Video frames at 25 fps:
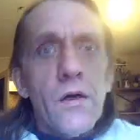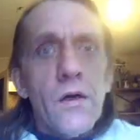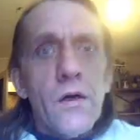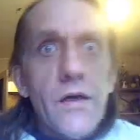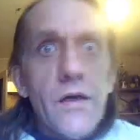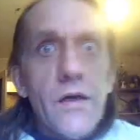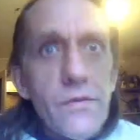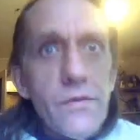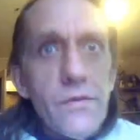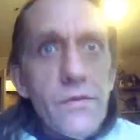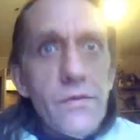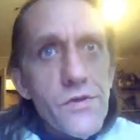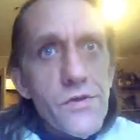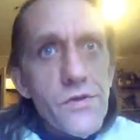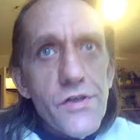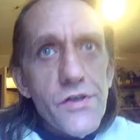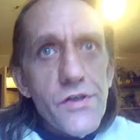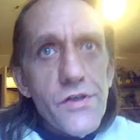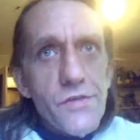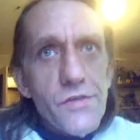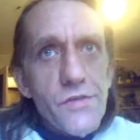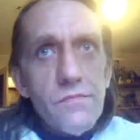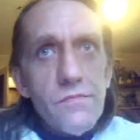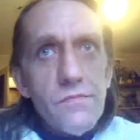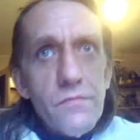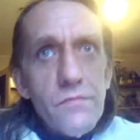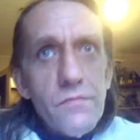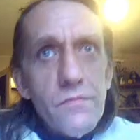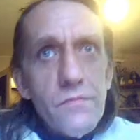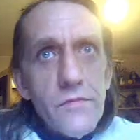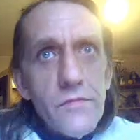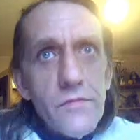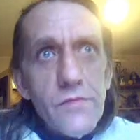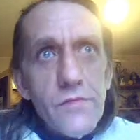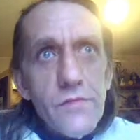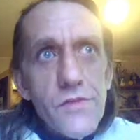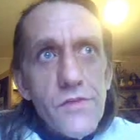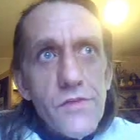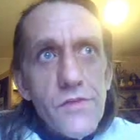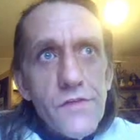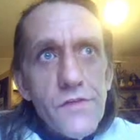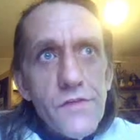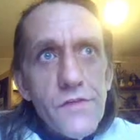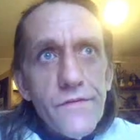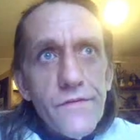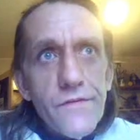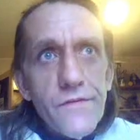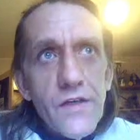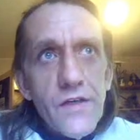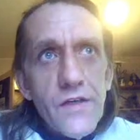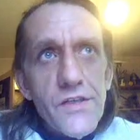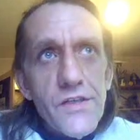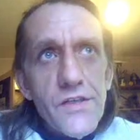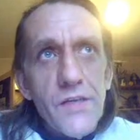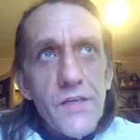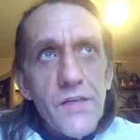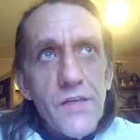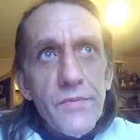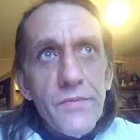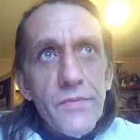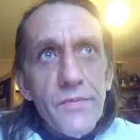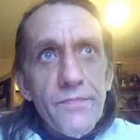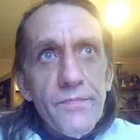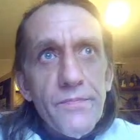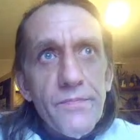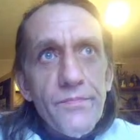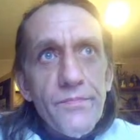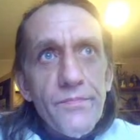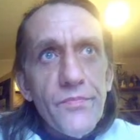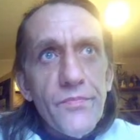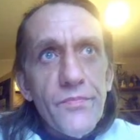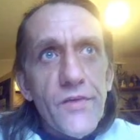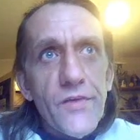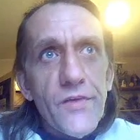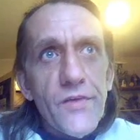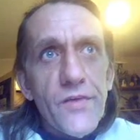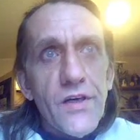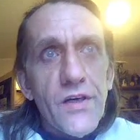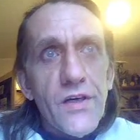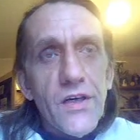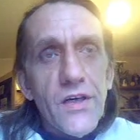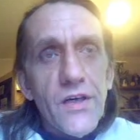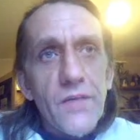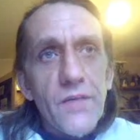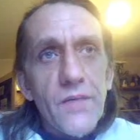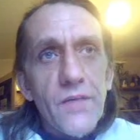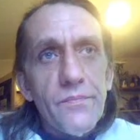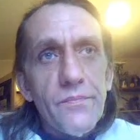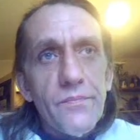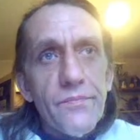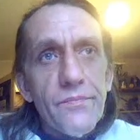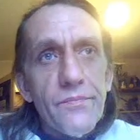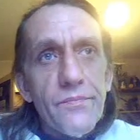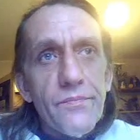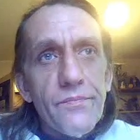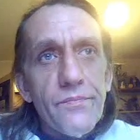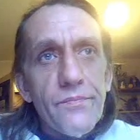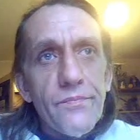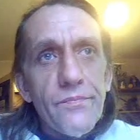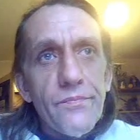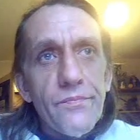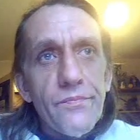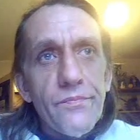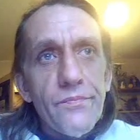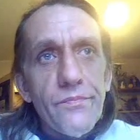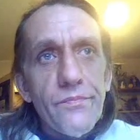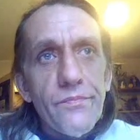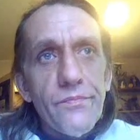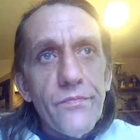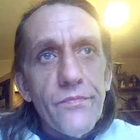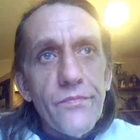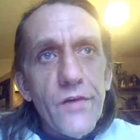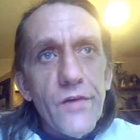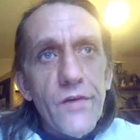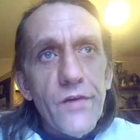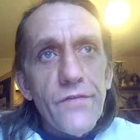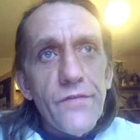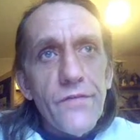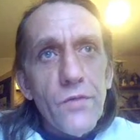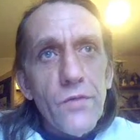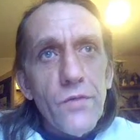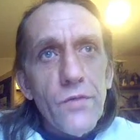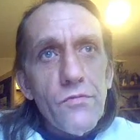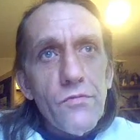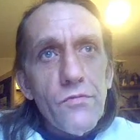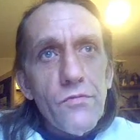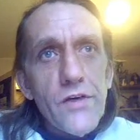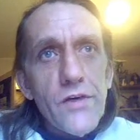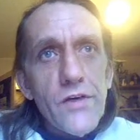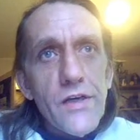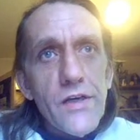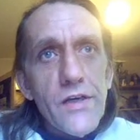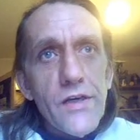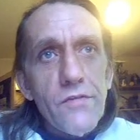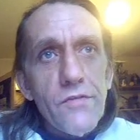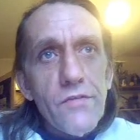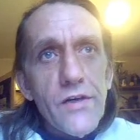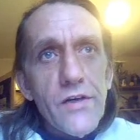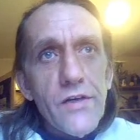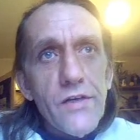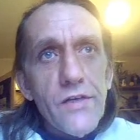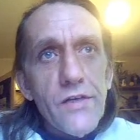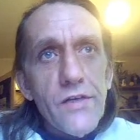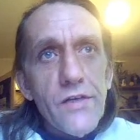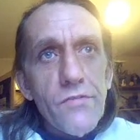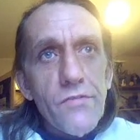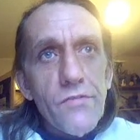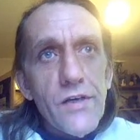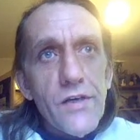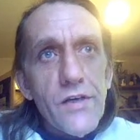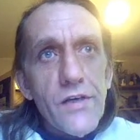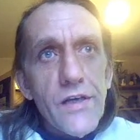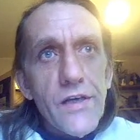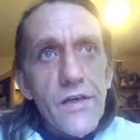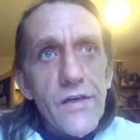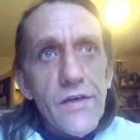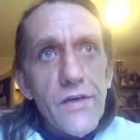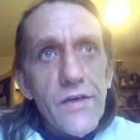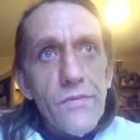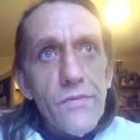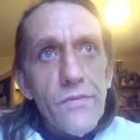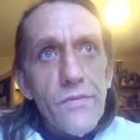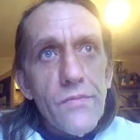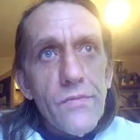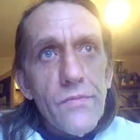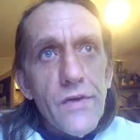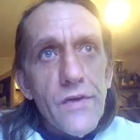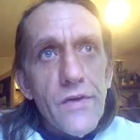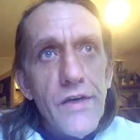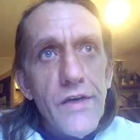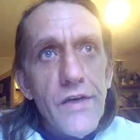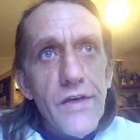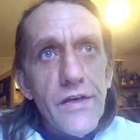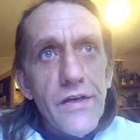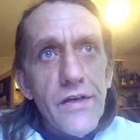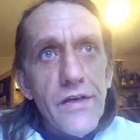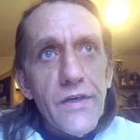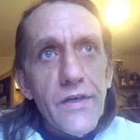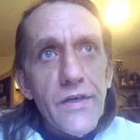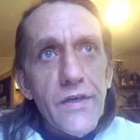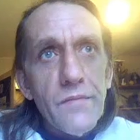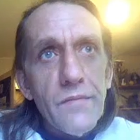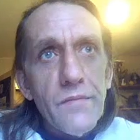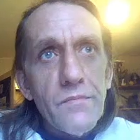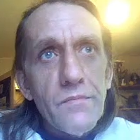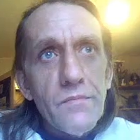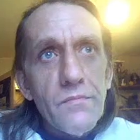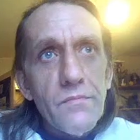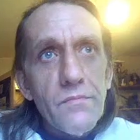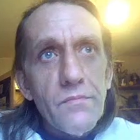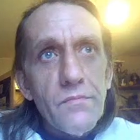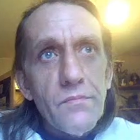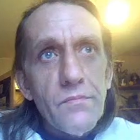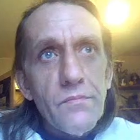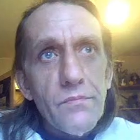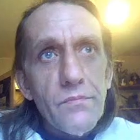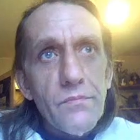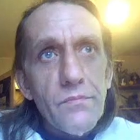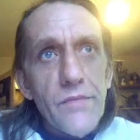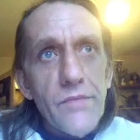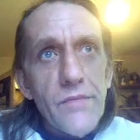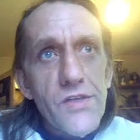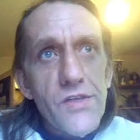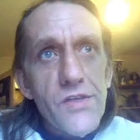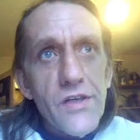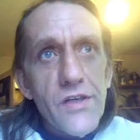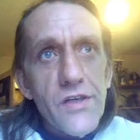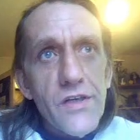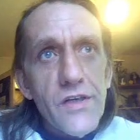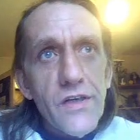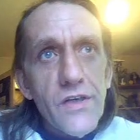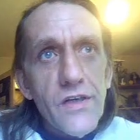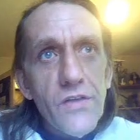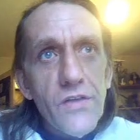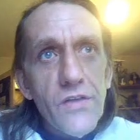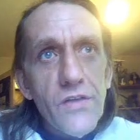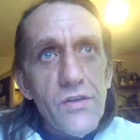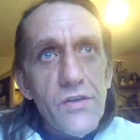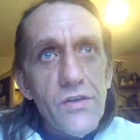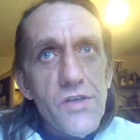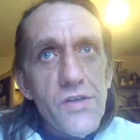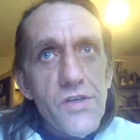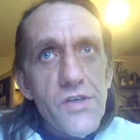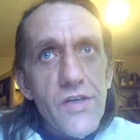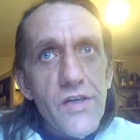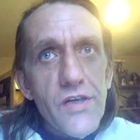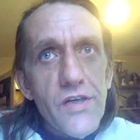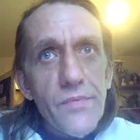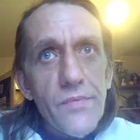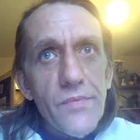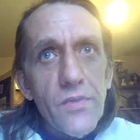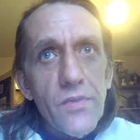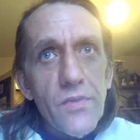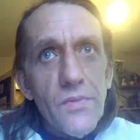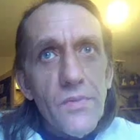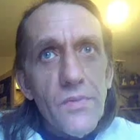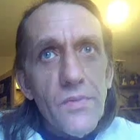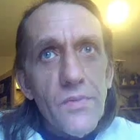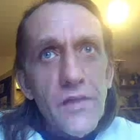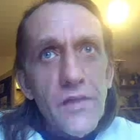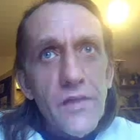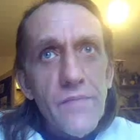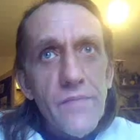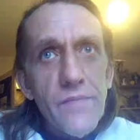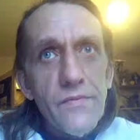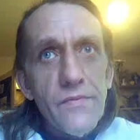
it was just it was just fucked up. Um, I felt really, really, really ill. Headache, misty. I couldn't see properly